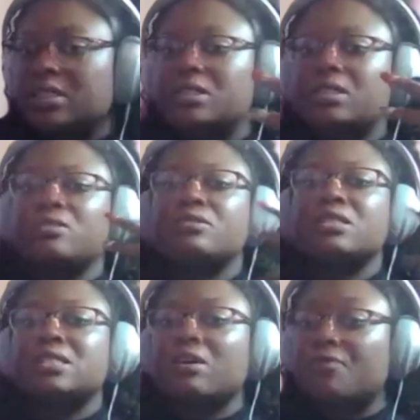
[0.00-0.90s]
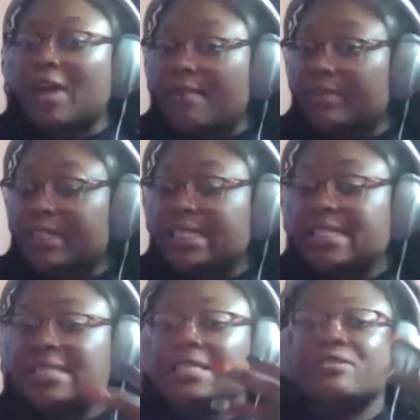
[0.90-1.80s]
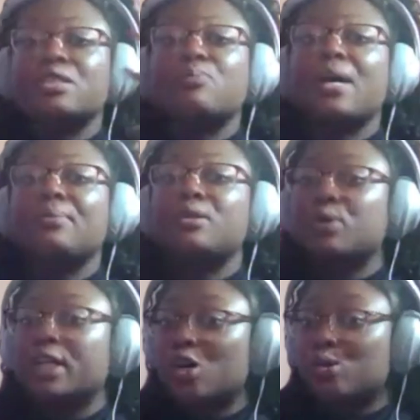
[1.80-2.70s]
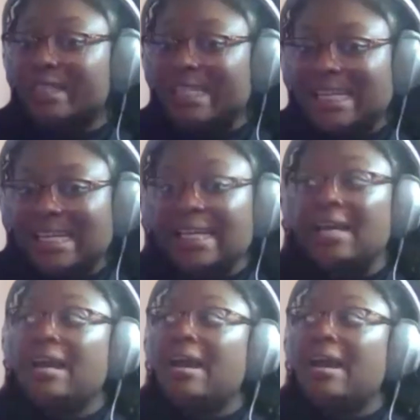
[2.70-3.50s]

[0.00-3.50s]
skills and self-advocacy skills by doing OT.